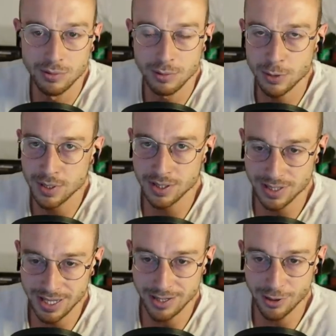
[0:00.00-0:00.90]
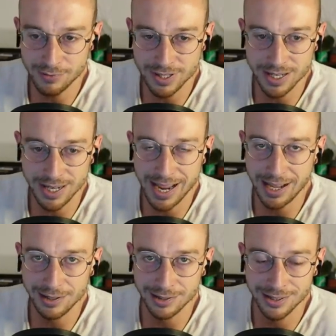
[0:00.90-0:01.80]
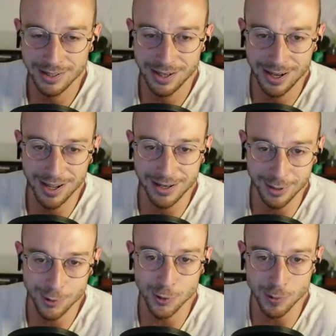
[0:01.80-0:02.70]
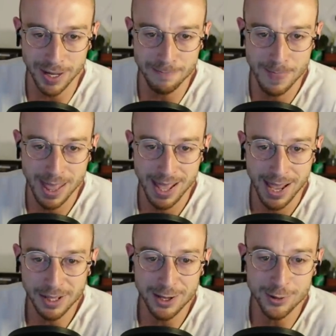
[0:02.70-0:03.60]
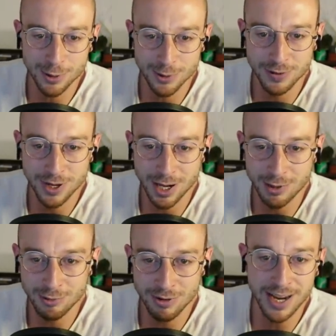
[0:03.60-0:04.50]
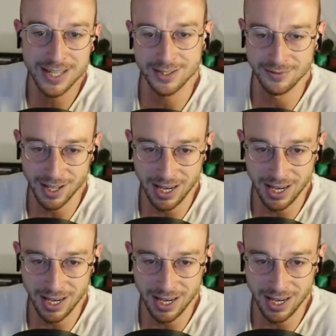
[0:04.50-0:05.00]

which was a seat obviously held under Corbyn, the author writes of the